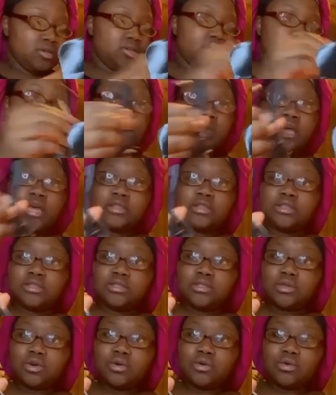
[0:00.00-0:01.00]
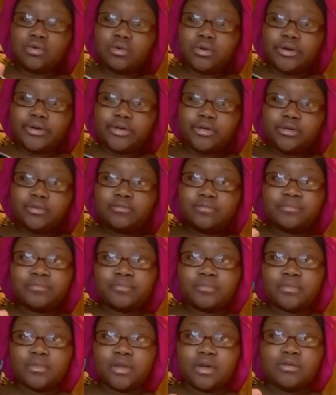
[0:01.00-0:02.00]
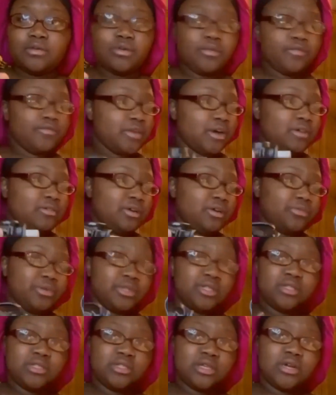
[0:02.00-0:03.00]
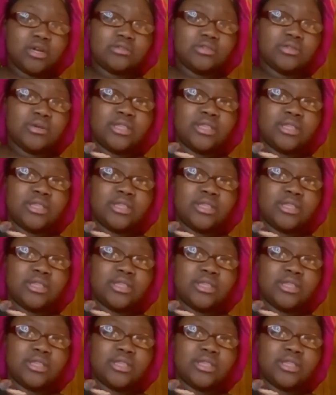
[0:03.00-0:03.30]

You got this cord. I don't know what this goes to.